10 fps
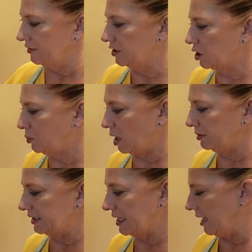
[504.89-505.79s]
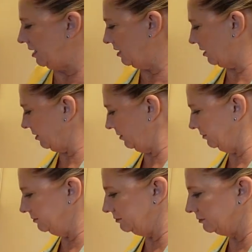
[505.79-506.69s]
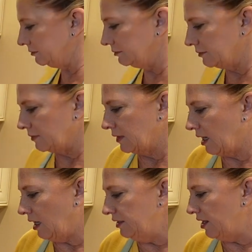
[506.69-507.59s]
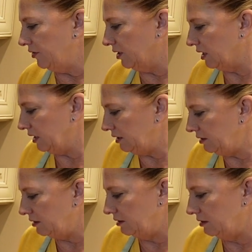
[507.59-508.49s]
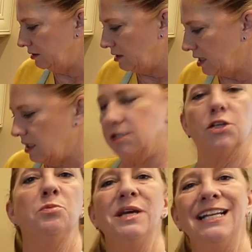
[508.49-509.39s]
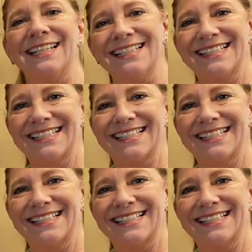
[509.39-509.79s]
This will probably take another 2 minutes.